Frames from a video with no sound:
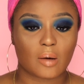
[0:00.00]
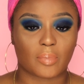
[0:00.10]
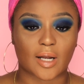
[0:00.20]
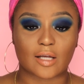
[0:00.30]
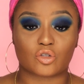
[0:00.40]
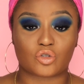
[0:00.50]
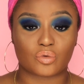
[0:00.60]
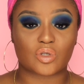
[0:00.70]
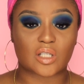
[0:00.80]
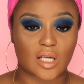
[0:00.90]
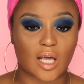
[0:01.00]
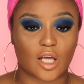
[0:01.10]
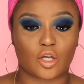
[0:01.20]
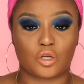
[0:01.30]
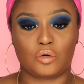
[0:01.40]
but I do see a
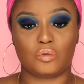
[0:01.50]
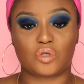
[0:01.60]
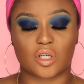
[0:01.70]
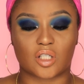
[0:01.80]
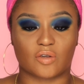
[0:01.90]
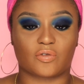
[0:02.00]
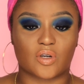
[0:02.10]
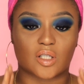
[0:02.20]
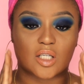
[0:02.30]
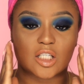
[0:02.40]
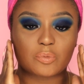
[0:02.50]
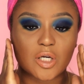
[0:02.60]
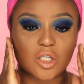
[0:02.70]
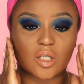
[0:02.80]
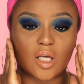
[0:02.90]
huge difference,
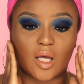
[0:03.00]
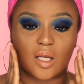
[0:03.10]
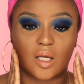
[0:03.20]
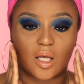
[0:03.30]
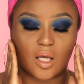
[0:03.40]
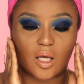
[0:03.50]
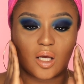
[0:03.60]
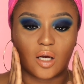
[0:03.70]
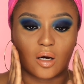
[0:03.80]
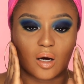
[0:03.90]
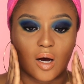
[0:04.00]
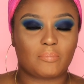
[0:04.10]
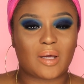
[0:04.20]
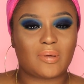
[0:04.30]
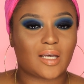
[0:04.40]
especially in here.
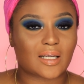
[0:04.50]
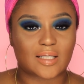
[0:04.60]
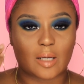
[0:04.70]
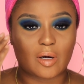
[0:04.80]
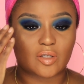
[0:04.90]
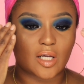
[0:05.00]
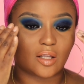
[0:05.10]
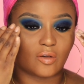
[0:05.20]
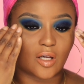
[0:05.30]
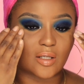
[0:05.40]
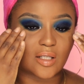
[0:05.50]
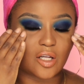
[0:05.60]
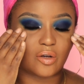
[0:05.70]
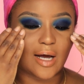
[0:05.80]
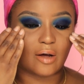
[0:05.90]
Maybe next time I'll take the
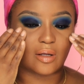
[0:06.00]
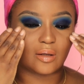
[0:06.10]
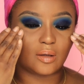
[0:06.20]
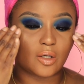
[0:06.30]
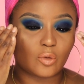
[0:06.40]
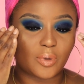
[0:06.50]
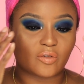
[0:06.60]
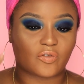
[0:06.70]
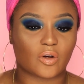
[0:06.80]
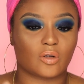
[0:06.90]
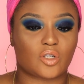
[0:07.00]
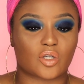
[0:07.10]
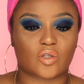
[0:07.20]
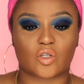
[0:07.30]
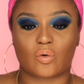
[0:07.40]
concealer out a little bit further
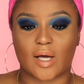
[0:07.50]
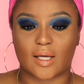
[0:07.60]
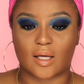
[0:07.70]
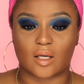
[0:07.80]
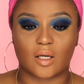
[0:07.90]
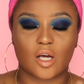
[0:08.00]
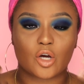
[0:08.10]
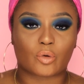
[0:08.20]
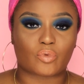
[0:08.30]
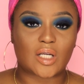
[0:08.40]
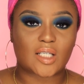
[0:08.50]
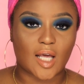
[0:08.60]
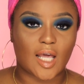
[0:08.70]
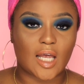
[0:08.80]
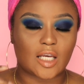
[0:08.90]
just so I can
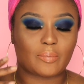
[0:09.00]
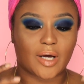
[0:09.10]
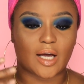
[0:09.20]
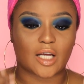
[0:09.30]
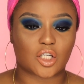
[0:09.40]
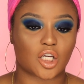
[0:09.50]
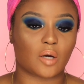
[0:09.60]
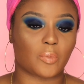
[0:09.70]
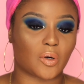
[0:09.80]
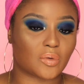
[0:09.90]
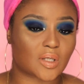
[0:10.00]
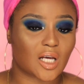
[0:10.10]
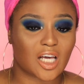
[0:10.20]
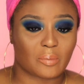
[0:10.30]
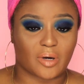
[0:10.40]
retain my high cheekbones.
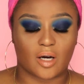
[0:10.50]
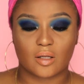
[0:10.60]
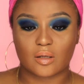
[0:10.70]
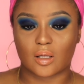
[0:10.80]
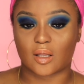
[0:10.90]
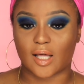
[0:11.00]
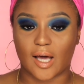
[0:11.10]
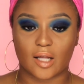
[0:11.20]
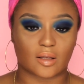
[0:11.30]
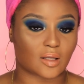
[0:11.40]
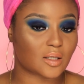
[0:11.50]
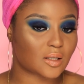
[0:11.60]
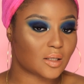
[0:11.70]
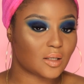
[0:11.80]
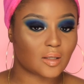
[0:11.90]
But other than that,
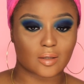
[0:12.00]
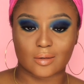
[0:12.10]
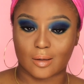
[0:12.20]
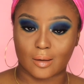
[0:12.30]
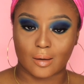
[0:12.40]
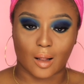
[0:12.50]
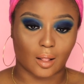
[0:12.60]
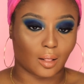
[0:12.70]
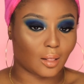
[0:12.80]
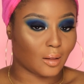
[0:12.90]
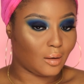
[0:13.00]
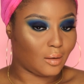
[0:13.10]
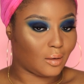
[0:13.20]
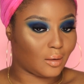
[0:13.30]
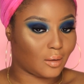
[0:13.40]
this is a
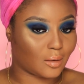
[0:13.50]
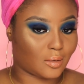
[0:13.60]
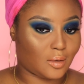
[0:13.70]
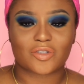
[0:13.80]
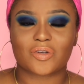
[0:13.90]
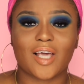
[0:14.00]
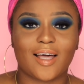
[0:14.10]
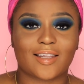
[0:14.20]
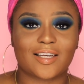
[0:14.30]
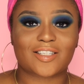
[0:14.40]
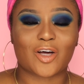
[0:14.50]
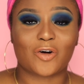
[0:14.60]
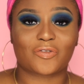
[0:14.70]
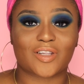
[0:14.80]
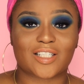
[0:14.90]
look. So yeah, that is all
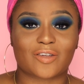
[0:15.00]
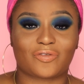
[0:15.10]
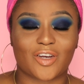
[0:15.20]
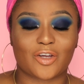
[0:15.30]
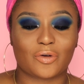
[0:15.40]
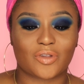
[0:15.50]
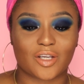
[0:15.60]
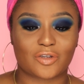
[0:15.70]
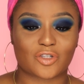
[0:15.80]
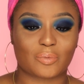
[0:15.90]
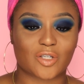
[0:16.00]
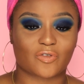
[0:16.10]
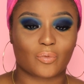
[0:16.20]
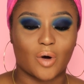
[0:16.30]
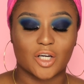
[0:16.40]
for this video. Thank you so much
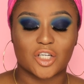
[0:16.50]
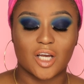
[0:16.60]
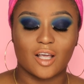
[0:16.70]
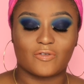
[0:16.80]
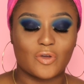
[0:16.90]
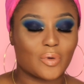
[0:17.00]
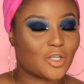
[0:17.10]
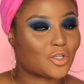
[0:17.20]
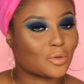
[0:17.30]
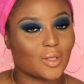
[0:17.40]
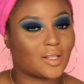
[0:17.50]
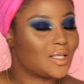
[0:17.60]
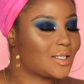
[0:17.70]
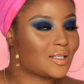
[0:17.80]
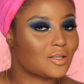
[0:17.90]
for watching. If you enjoyed
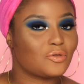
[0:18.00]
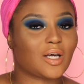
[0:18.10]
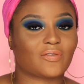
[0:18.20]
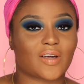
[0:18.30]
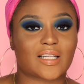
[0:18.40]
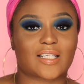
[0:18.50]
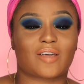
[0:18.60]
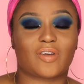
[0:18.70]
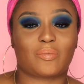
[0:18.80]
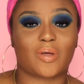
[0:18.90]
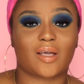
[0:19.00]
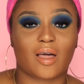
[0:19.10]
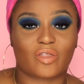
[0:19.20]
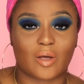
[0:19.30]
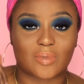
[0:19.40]
this, do not forget to give it a big
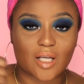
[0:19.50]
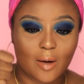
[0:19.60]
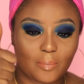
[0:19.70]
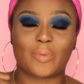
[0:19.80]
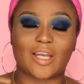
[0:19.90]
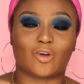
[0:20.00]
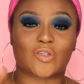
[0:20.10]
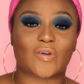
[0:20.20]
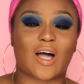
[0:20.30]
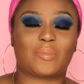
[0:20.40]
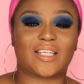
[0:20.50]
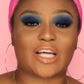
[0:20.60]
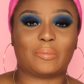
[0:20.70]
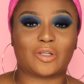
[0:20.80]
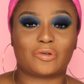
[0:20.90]
thumbs up and also comment
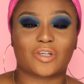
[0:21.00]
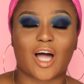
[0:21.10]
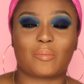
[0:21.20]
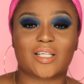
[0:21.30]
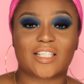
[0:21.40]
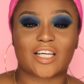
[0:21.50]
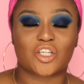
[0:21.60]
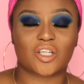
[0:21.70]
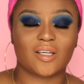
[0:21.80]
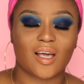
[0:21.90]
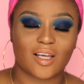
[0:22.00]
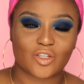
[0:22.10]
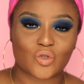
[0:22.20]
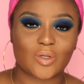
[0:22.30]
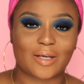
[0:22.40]
down below in the comment section
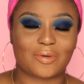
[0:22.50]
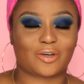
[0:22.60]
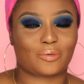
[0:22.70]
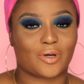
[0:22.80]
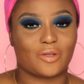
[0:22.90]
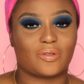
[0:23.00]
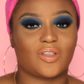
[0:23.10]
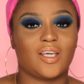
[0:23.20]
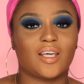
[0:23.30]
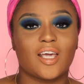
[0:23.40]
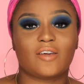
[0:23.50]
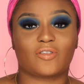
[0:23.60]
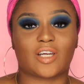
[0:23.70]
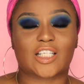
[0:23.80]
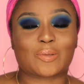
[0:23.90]
to let me know what you think. If
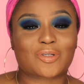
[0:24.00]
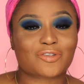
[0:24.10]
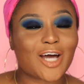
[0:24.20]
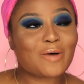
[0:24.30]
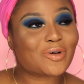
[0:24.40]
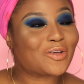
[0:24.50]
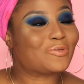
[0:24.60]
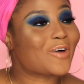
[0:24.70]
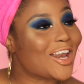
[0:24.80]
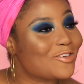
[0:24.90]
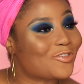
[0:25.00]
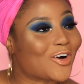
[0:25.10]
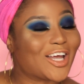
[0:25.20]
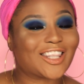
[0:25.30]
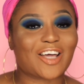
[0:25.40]
you're not subscribed, what are you waiting
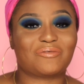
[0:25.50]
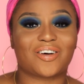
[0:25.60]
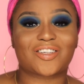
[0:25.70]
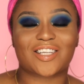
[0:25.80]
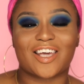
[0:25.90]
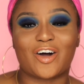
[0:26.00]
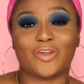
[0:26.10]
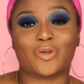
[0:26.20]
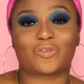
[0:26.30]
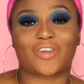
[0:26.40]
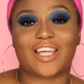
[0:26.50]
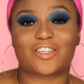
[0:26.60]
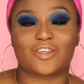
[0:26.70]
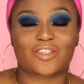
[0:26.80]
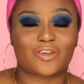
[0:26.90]
for? Hit that bell to get all
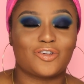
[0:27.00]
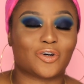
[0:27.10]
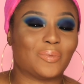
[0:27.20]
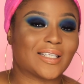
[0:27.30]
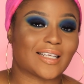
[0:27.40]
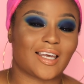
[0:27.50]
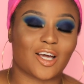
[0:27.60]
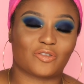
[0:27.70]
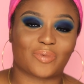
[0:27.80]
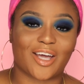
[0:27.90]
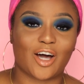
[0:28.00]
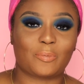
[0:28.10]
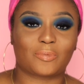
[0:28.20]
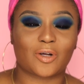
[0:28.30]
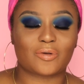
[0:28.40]
notifications so you don't miss any of my
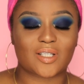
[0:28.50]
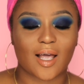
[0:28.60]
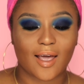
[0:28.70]
uploads.